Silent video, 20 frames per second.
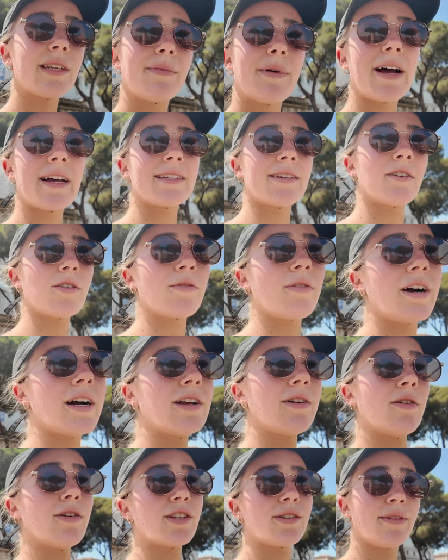to pass out quite
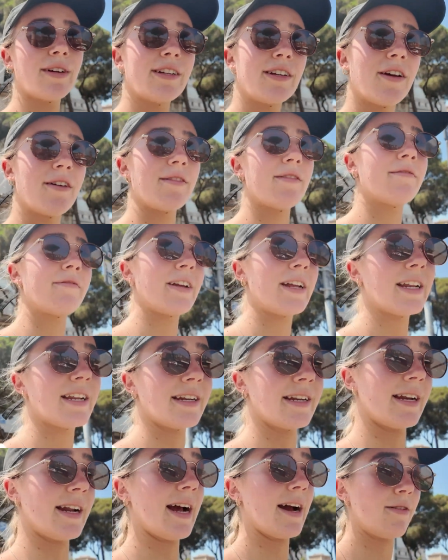a lot, so I know the
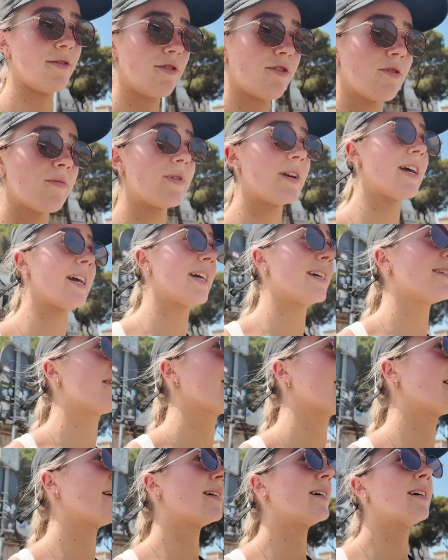feeling and how horrible it is,
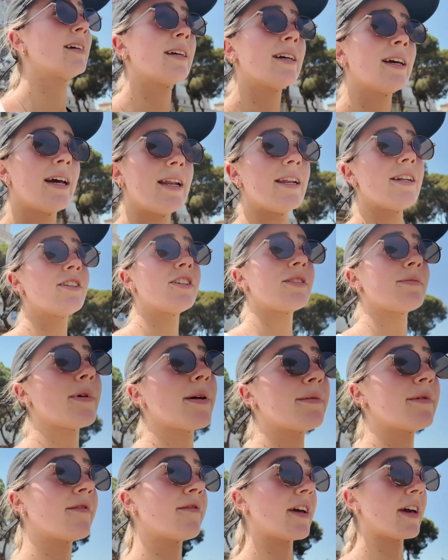and it just
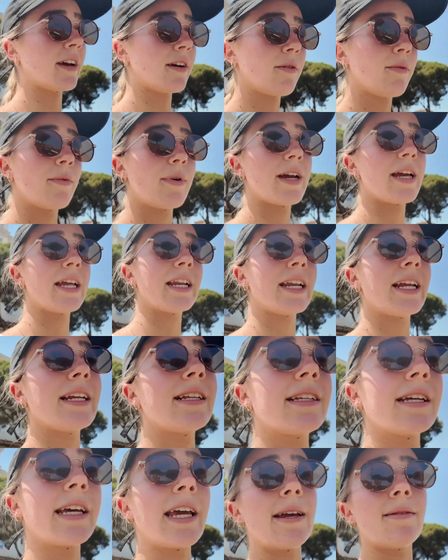made me think we need
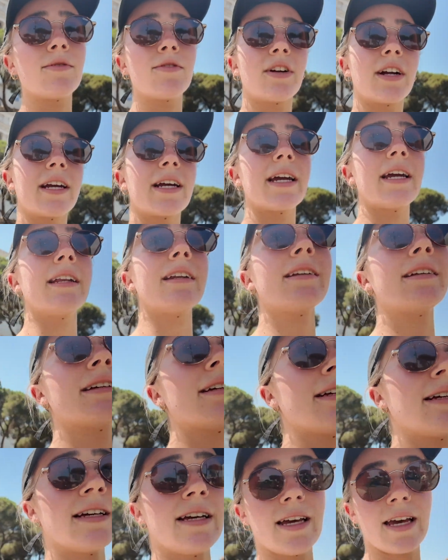to keep drinking,
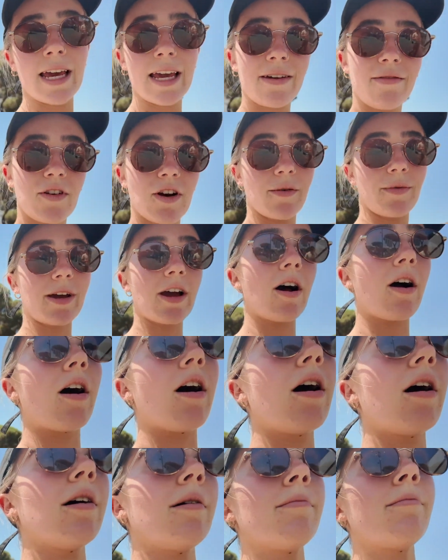even though we
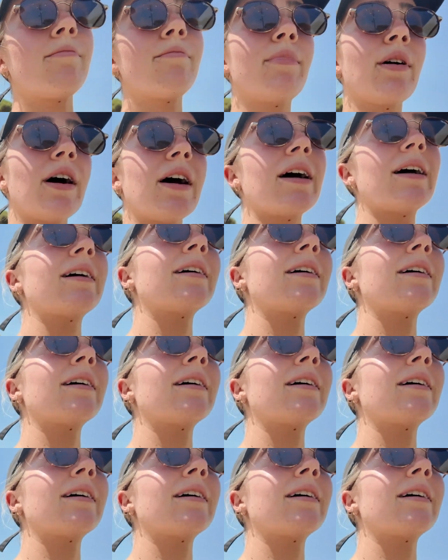are, but